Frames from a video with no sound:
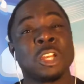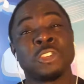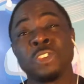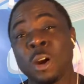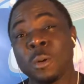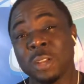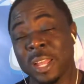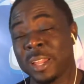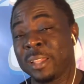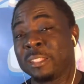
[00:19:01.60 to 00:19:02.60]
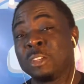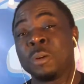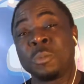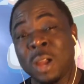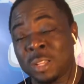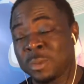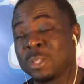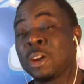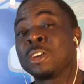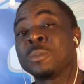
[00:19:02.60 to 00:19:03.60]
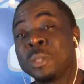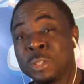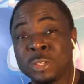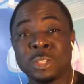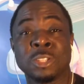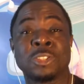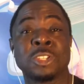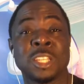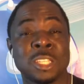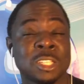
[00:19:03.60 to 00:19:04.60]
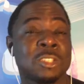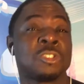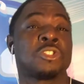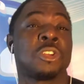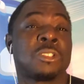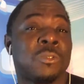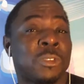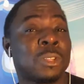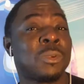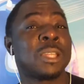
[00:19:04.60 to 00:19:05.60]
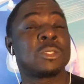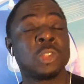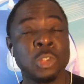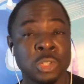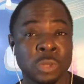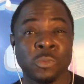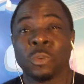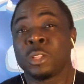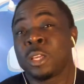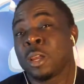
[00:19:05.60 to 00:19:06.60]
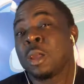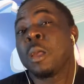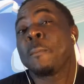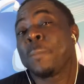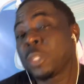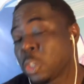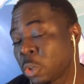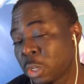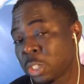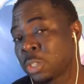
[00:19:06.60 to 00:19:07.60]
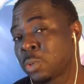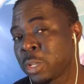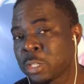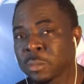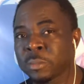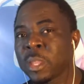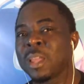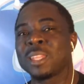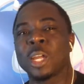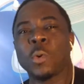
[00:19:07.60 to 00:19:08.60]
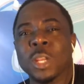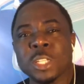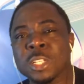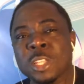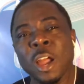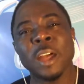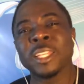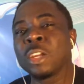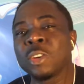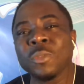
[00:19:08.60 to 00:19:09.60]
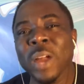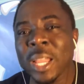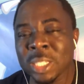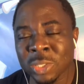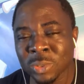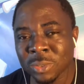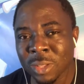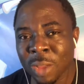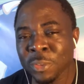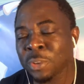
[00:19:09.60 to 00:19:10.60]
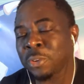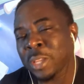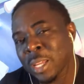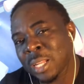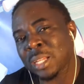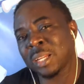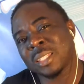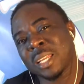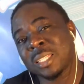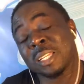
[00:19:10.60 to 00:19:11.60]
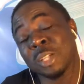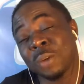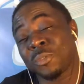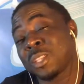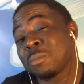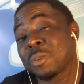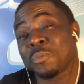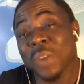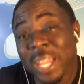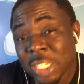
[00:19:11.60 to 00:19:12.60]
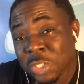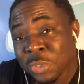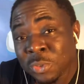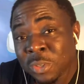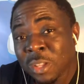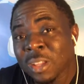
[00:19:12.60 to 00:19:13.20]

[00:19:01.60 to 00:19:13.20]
your clients, your prospects are going to be using the search engines to search for the right solution for their particular situation. The question is that, are they going to find you? Have you created content enough for them to find you